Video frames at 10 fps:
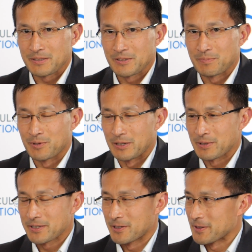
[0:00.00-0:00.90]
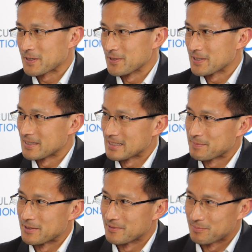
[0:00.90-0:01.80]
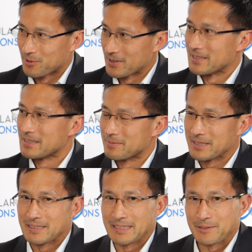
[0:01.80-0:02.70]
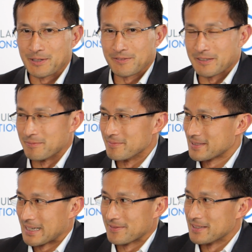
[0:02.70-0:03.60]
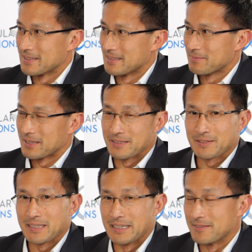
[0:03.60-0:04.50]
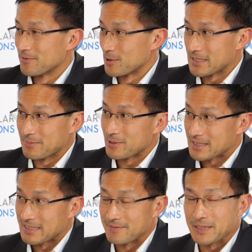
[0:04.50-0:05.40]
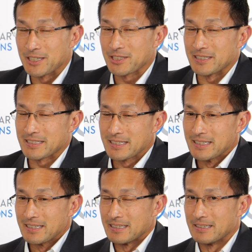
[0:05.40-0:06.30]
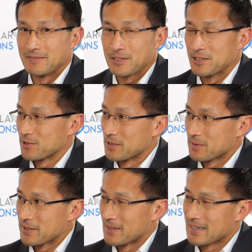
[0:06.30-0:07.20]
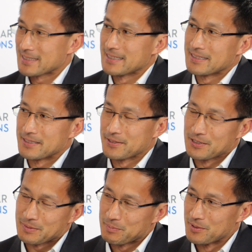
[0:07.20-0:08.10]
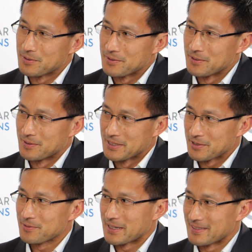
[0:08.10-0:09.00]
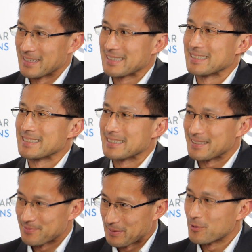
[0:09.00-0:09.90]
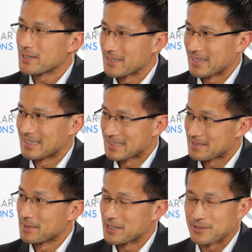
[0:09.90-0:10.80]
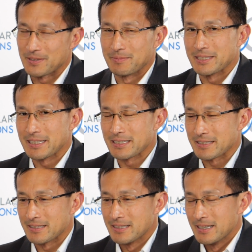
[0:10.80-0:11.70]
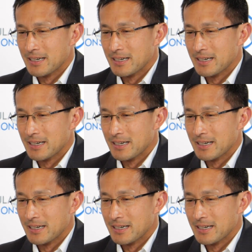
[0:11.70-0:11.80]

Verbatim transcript: Great point. Radial artery occlusion has been reported to be anywhere from seven to up to ten, fourteen percent of patients uh, undergoing radial access. And so those people who don't want to do radial access, they, they point to that as the major limitation.